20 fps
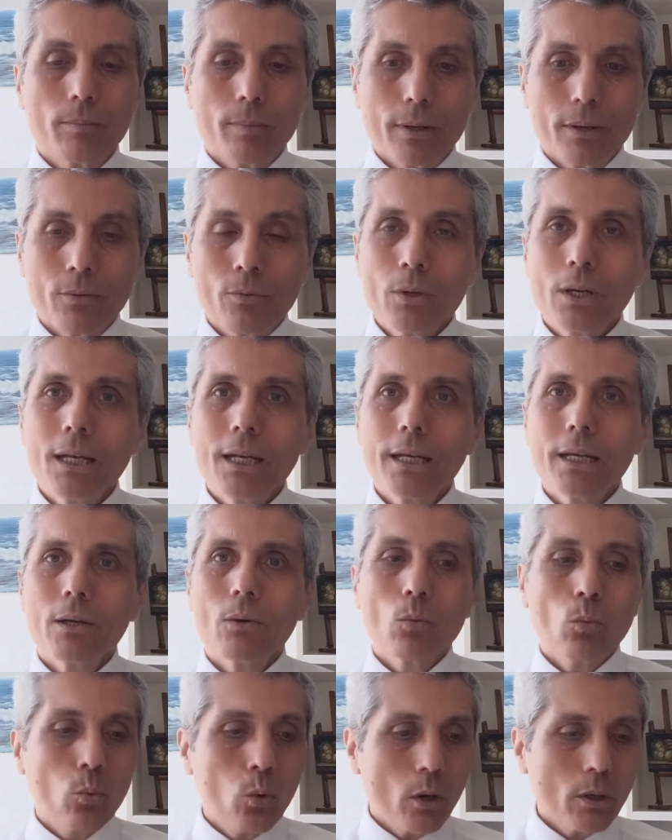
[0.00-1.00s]
really
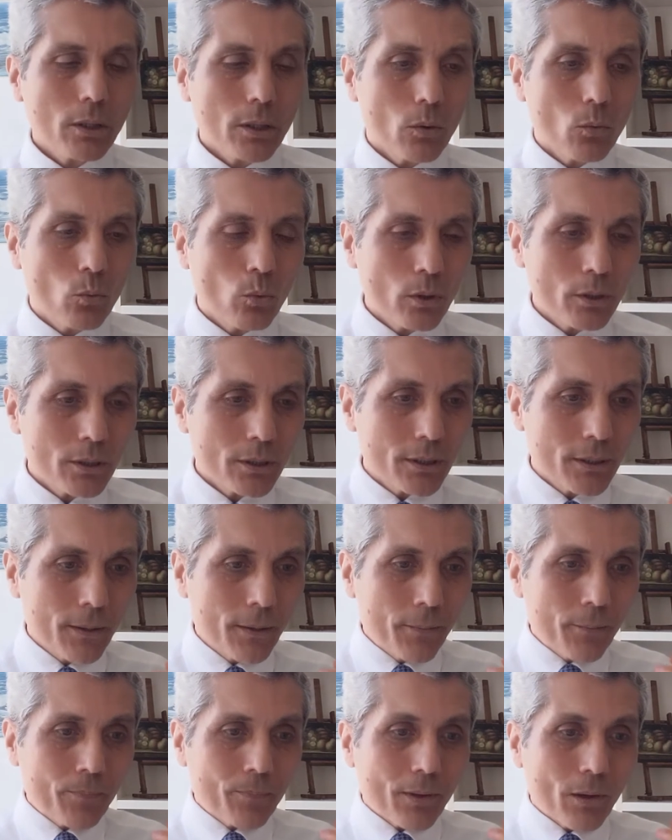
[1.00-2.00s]

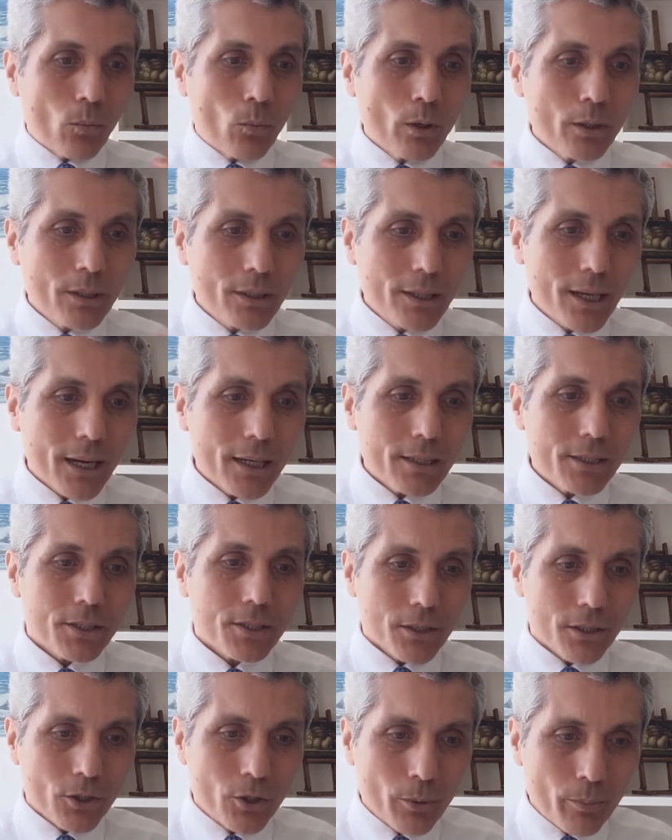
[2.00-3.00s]
what does
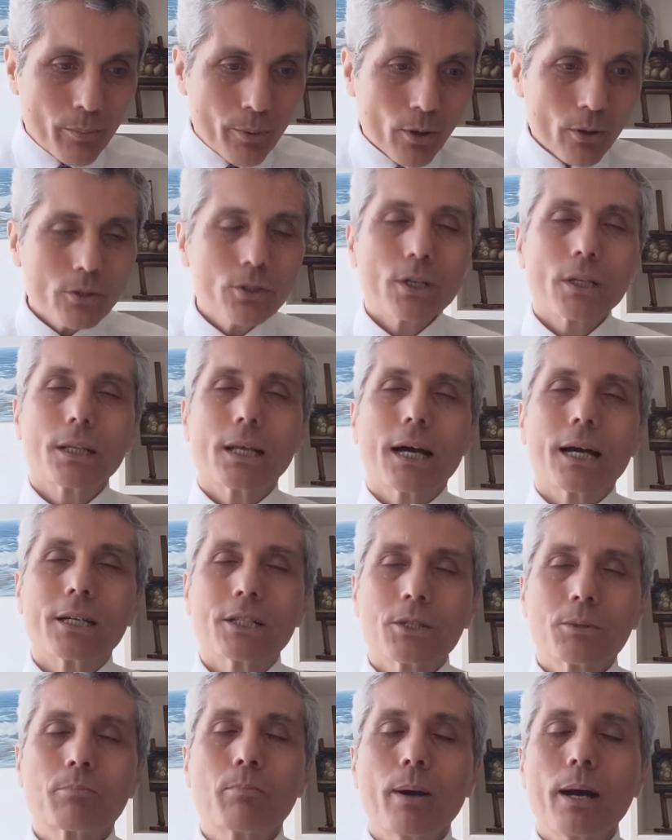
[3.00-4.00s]
the project
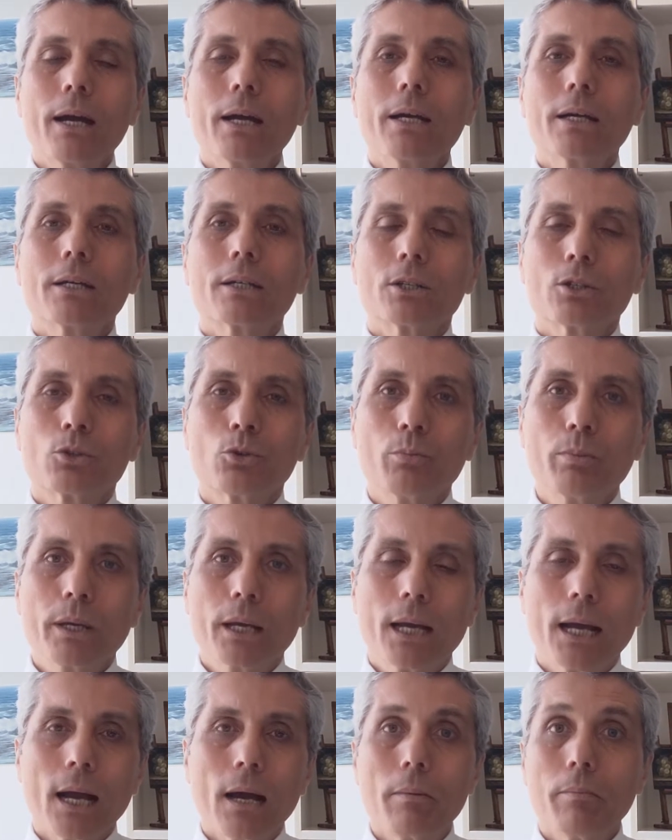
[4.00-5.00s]
aspire to
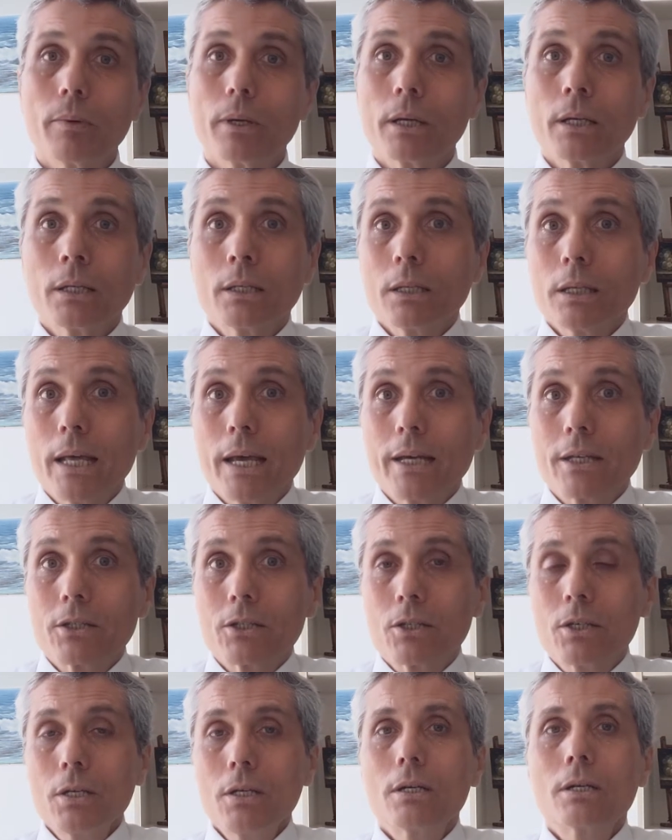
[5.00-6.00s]
become in the
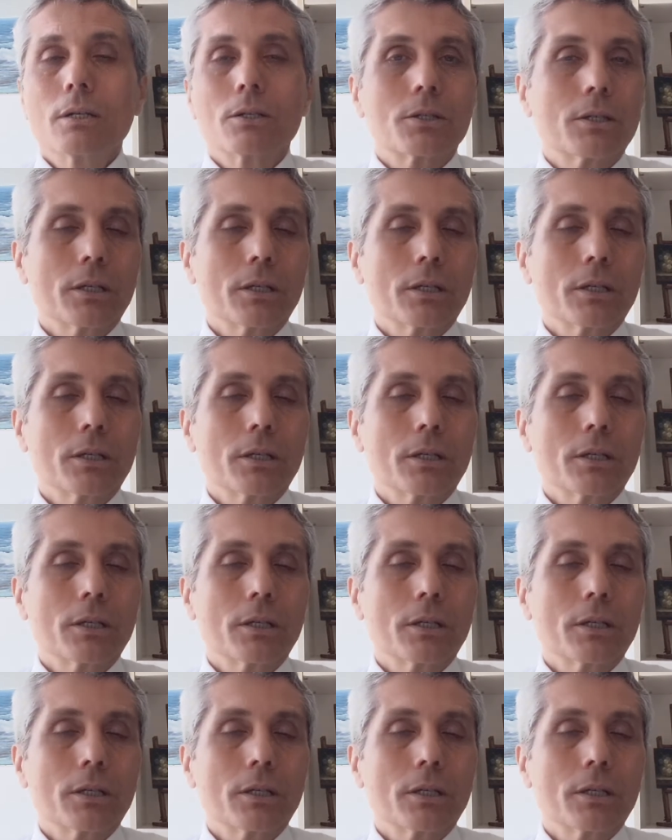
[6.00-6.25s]
next years,